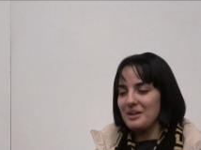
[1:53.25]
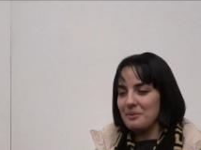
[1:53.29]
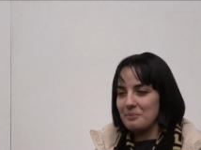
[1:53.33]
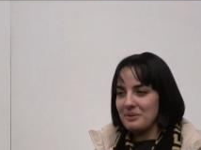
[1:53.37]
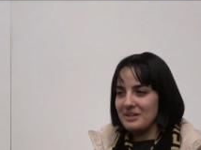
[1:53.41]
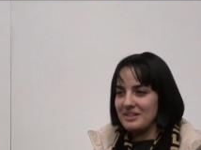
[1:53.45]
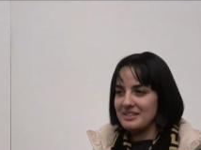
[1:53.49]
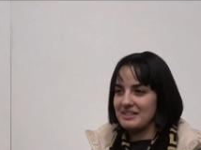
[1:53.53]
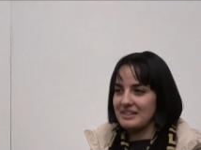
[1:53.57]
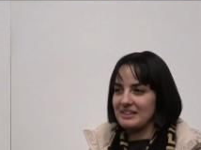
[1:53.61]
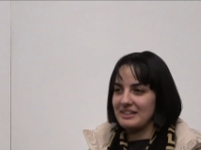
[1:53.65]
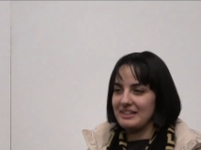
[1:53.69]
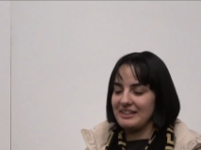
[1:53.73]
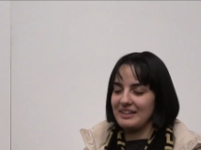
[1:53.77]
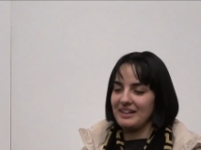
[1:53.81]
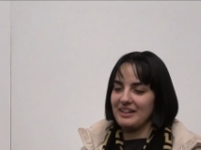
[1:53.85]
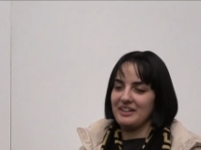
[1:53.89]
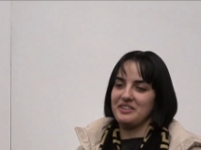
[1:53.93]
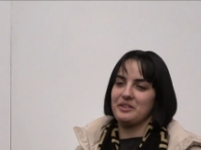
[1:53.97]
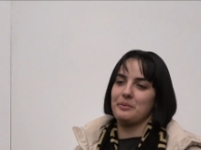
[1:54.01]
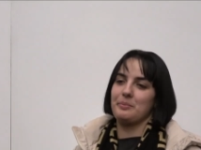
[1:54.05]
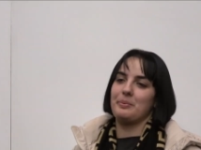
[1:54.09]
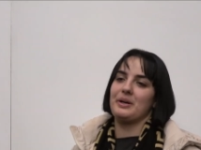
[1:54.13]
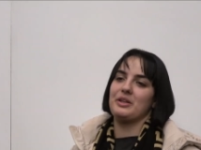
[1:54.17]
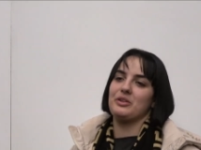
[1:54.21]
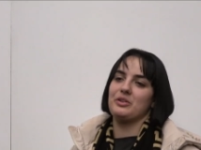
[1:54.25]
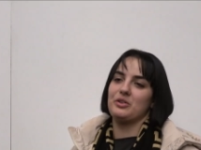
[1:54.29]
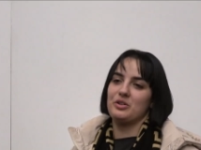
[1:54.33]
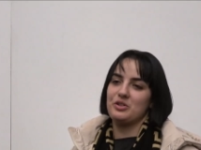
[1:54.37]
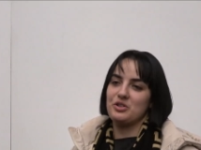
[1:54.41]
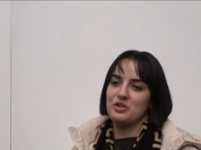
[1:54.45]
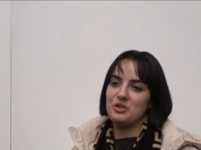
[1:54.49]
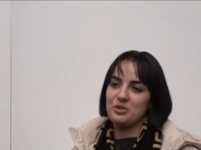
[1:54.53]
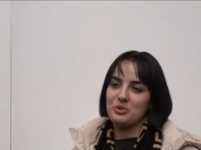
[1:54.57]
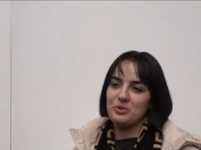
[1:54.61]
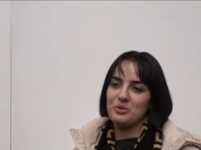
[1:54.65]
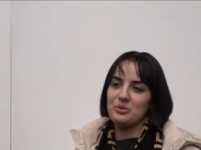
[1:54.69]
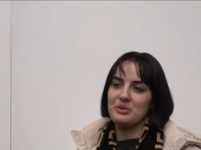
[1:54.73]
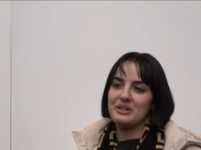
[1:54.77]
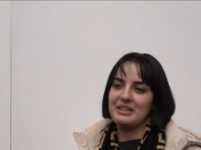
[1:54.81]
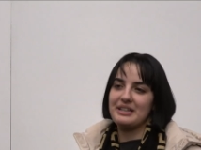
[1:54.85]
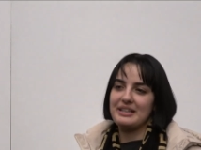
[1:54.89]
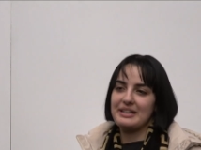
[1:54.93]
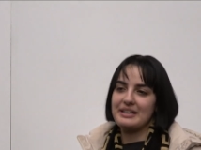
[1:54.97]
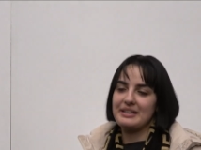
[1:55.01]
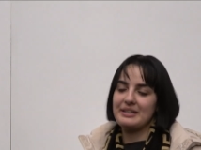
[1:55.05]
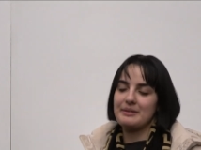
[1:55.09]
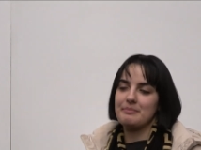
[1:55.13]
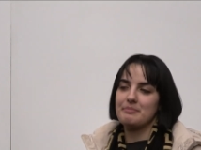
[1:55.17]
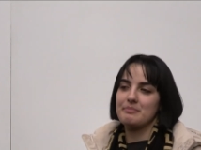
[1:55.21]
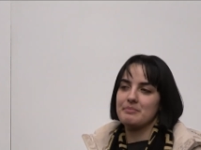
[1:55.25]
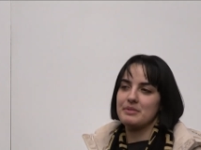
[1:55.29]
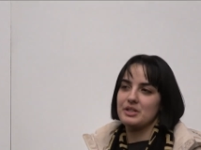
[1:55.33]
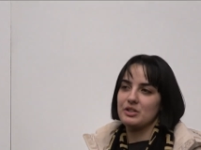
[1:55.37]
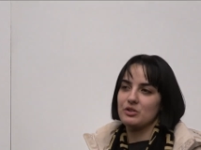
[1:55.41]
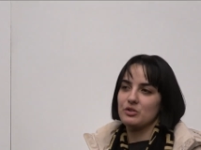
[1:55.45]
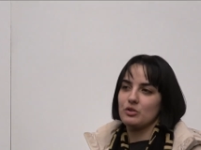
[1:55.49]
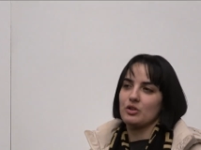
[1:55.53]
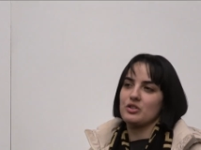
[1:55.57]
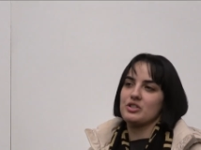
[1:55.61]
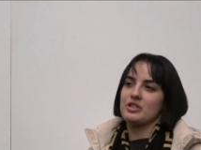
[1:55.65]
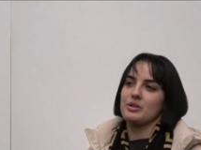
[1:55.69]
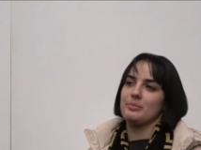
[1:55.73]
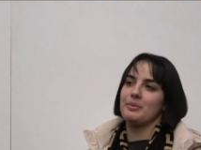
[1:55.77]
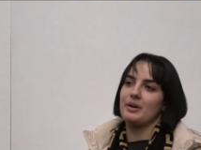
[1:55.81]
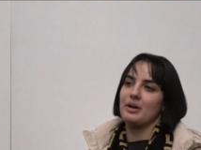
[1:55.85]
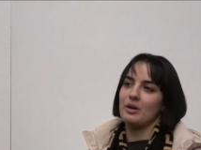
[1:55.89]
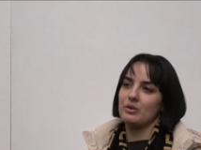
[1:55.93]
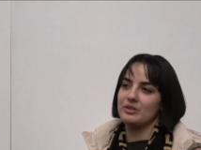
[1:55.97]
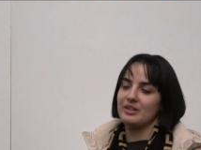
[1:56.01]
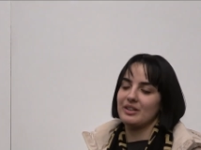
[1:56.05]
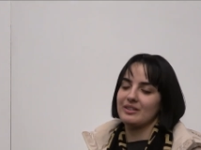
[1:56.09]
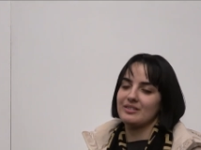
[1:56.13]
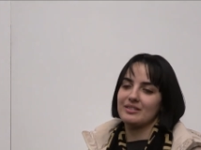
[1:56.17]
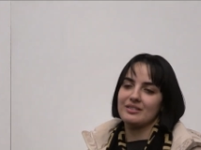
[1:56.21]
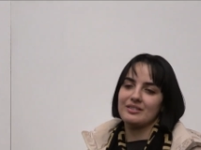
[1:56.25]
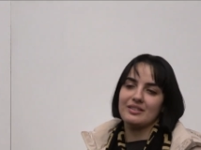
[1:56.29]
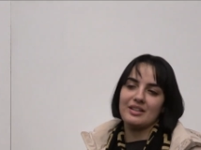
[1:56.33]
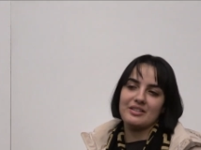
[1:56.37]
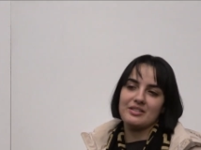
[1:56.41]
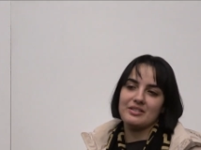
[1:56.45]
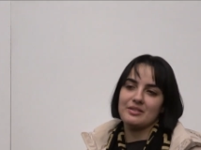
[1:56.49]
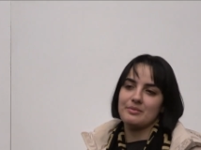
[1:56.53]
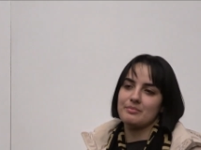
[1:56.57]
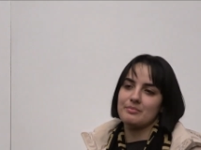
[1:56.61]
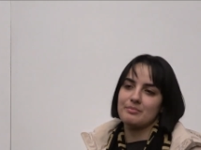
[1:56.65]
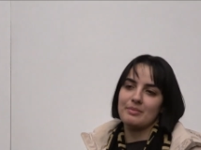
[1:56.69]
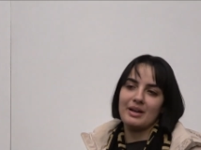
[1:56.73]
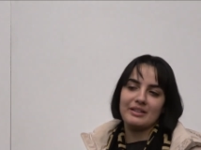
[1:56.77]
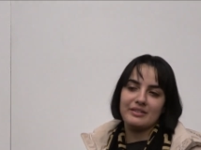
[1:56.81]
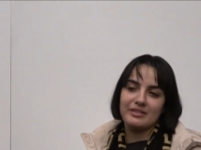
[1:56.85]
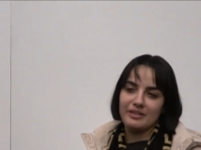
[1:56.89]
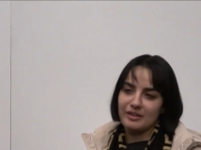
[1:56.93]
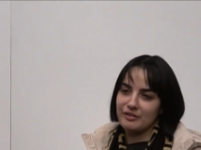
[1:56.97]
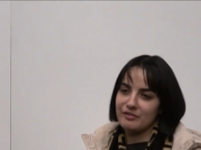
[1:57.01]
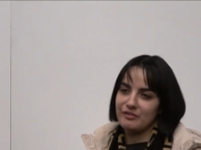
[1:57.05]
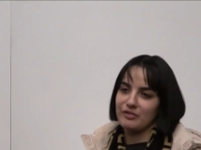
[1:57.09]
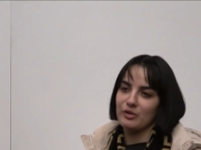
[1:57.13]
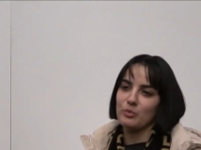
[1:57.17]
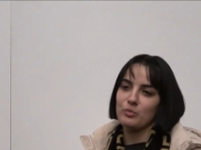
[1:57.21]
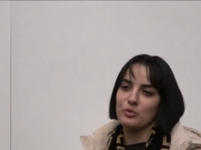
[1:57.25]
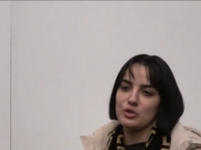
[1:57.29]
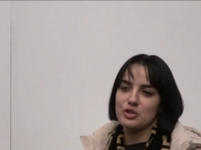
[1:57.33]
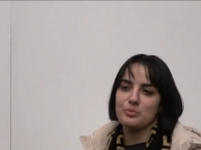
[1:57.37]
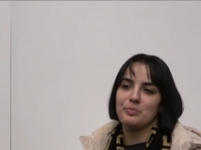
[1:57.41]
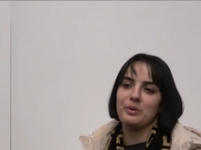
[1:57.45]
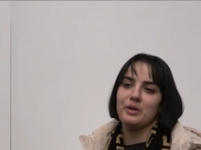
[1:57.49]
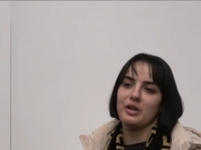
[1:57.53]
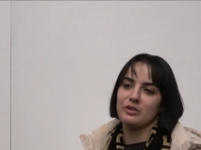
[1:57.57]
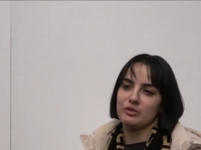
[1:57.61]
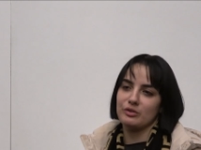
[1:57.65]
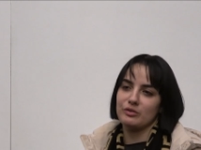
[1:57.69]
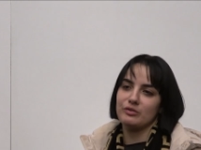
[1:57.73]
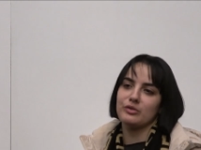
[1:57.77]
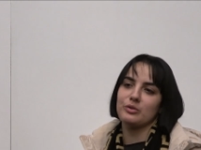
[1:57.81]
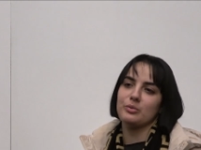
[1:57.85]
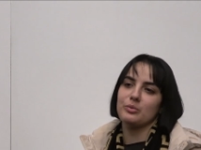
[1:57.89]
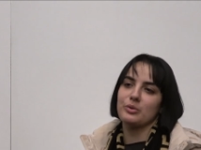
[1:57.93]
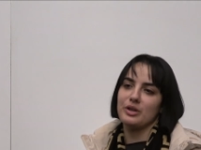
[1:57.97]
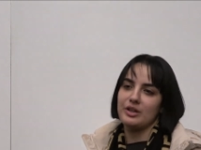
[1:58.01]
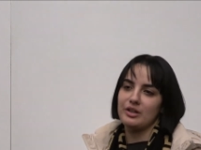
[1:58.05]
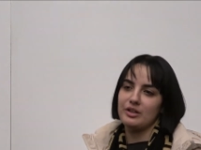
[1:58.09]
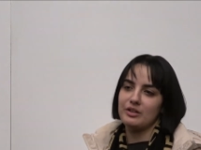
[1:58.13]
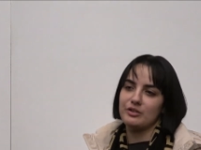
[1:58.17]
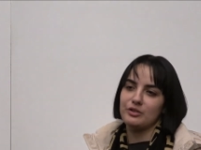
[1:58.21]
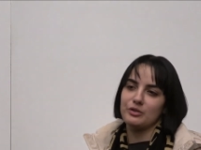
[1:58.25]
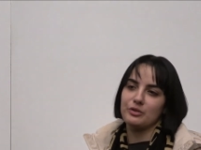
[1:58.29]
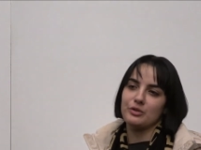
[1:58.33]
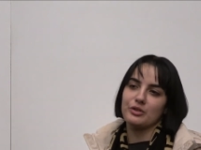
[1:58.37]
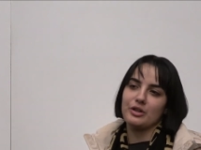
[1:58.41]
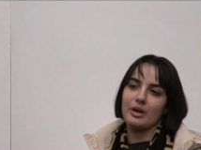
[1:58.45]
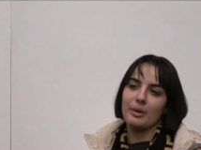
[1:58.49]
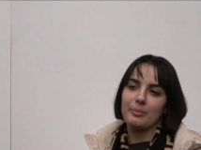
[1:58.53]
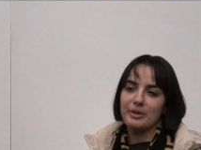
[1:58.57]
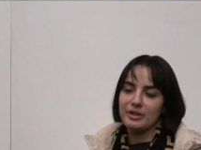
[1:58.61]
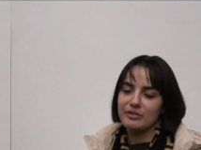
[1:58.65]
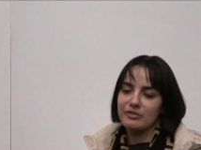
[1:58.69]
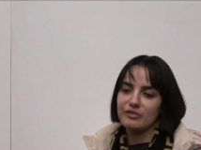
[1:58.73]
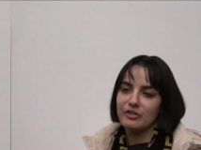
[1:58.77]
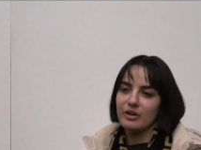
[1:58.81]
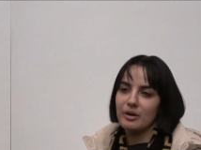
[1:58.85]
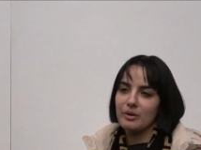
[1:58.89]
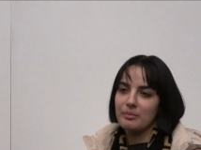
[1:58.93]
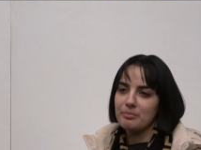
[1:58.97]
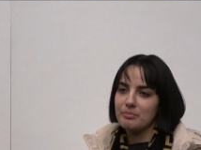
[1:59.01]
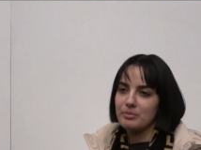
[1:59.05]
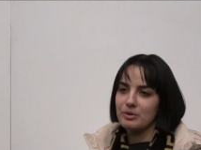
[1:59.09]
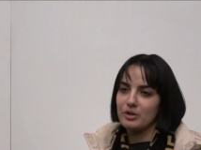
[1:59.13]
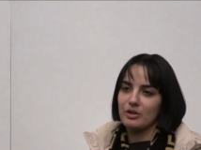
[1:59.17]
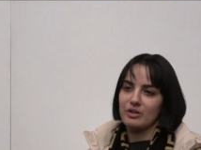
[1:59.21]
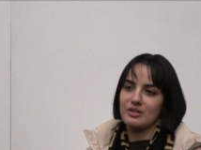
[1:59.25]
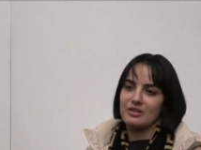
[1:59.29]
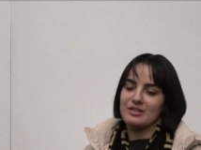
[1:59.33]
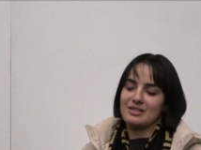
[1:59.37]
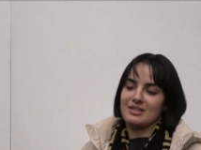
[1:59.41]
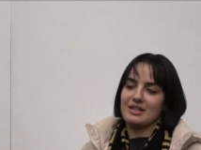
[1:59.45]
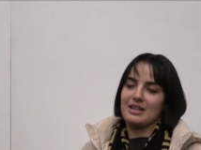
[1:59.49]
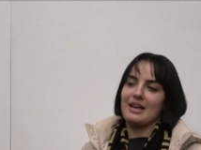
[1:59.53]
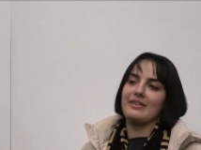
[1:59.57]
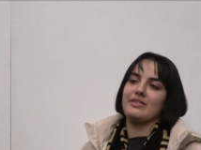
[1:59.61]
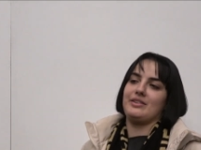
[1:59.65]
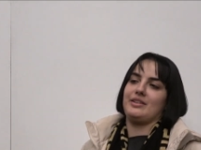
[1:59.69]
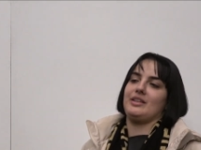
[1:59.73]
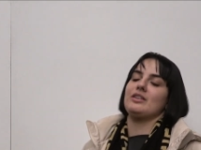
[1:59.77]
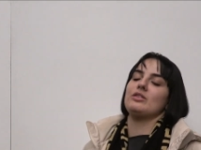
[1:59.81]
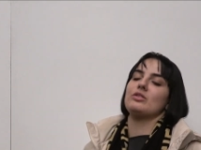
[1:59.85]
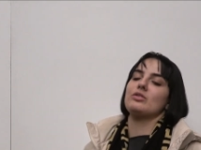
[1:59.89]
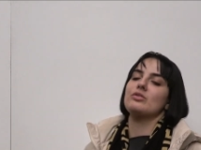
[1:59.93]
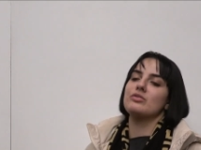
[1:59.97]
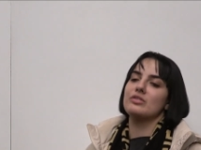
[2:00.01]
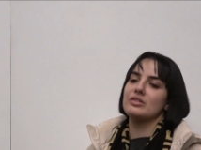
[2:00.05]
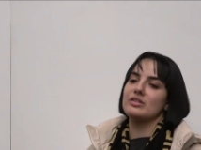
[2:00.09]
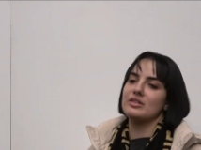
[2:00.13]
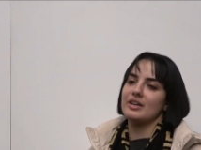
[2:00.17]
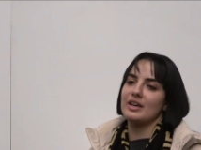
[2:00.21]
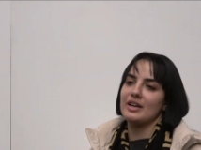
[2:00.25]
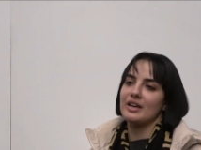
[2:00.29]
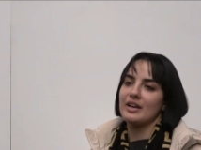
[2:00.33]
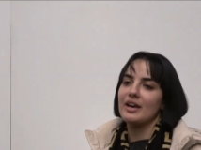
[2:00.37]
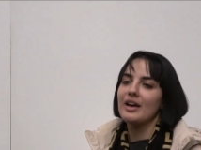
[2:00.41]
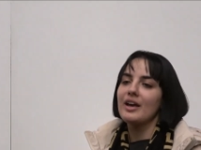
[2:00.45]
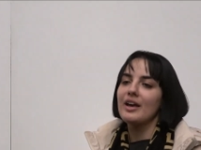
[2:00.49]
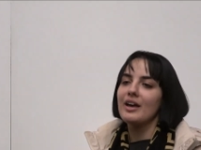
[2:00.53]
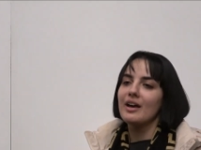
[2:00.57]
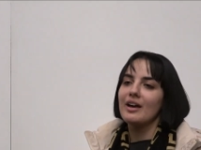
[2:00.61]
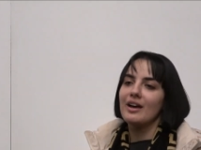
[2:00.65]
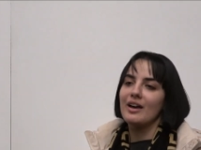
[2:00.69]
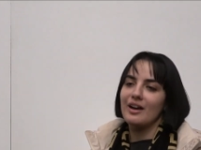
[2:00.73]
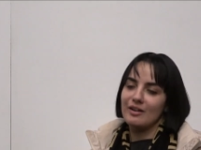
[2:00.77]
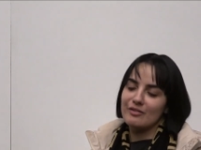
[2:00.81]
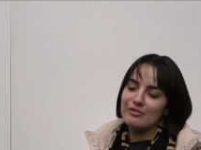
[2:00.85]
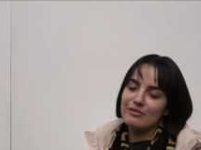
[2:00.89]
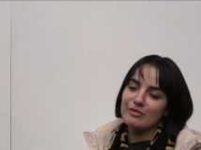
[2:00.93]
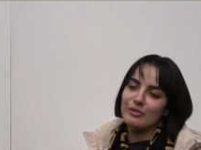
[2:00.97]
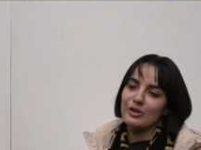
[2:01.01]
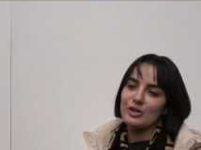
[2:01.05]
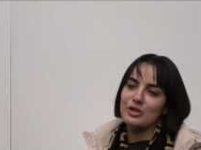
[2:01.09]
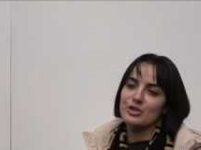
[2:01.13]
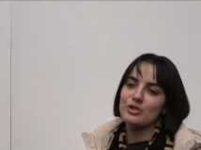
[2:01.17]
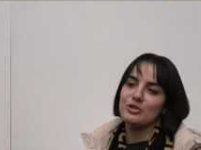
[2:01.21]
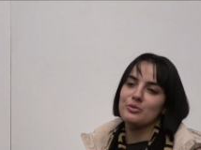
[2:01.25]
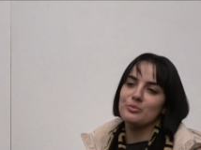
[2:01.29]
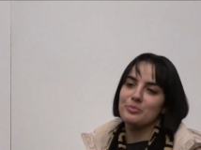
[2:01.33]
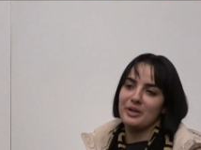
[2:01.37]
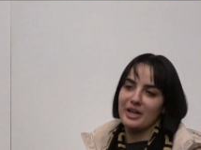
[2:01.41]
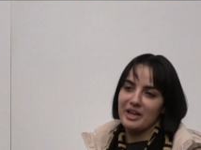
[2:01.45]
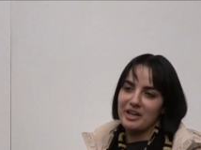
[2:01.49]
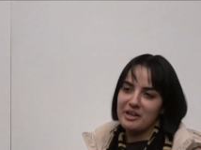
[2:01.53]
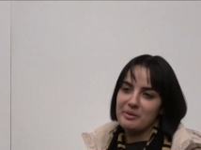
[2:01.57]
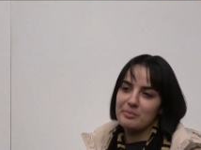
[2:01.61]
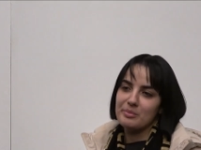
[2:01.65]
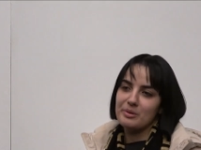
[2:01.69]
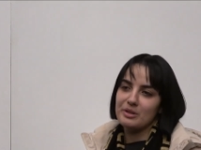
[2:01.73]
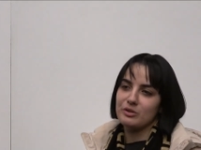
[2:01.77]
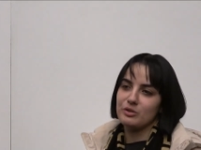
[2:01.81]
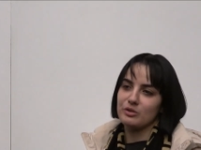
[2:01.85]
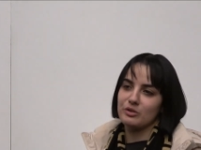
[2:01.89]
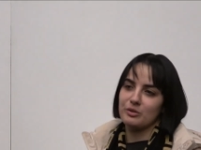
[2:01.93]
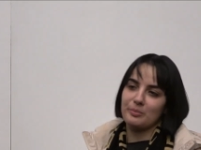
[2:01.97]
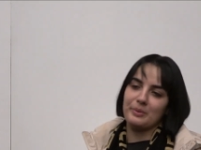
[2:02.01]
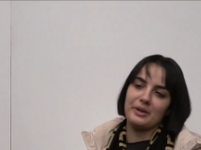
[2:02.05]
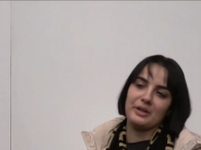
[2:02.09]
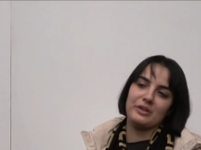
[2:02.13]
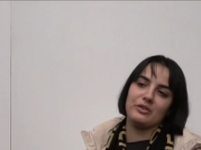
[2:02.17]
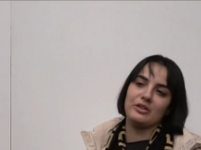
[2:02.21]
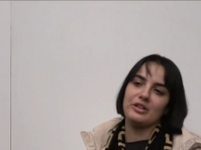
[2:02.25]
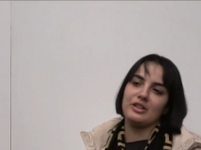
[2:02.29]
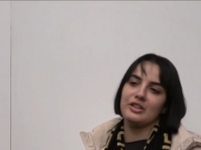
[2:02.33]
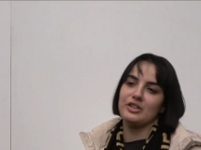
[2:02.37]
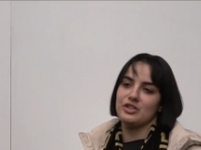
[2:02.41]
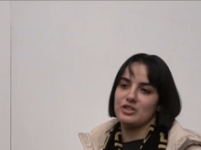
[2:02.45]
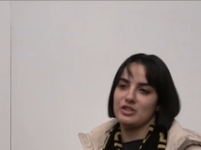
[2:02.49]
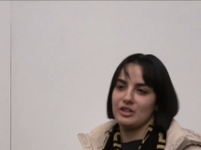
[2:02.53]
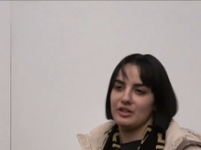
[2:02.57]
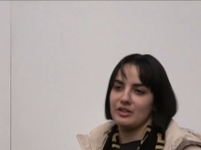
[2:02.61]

basically I depend on you, um, it talks about that it doesn't matter from which part of the world you're coming from because at the end of the day, everyone should be able to depend on each